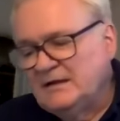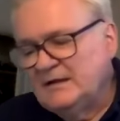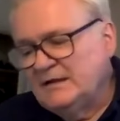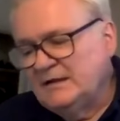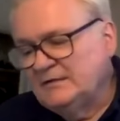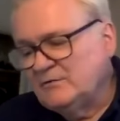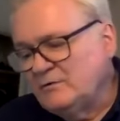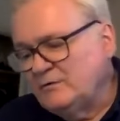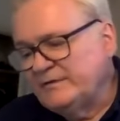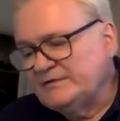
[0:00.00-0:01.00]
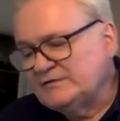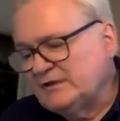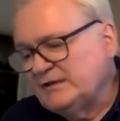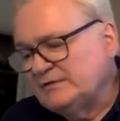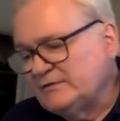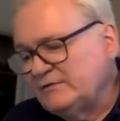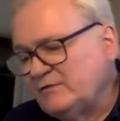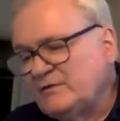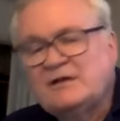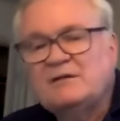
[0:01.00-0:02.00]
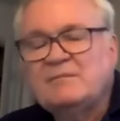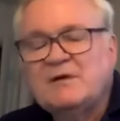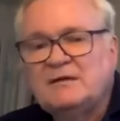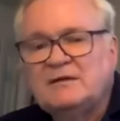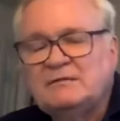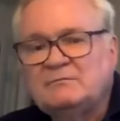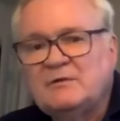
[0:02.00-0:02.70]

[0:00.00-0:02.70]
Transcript: And all of these things, if you think about it,